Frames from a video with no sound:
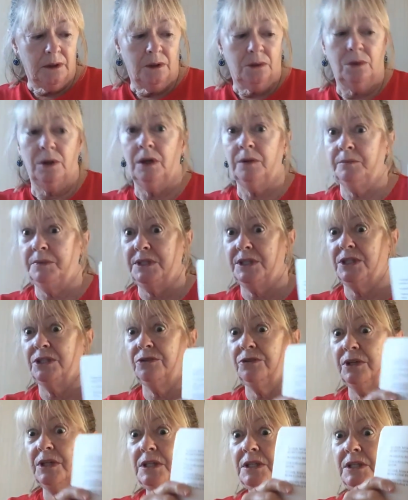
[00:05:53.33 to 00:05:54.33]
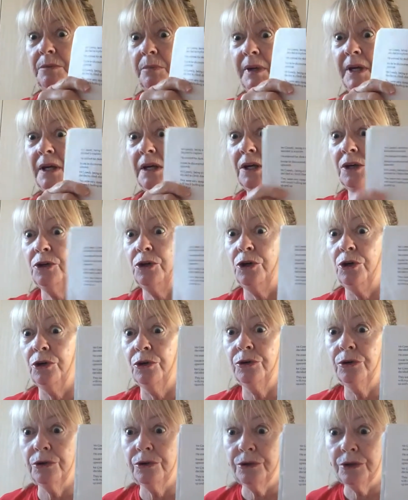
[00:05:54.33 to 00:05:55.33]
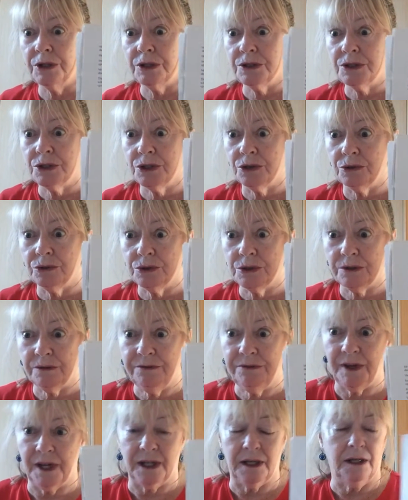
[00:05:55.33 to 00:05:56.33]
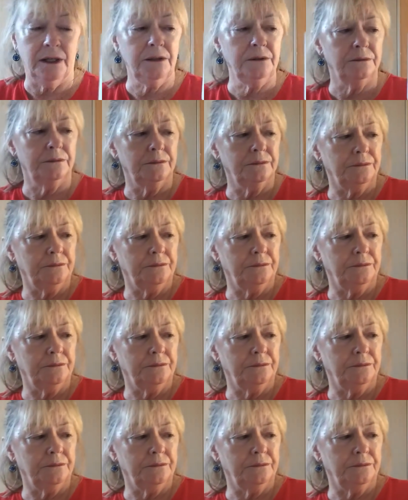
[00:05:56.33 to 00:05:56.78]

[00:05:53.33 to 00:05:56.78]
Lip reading: Well, Mr. Greedy, being a curious sort of fellow,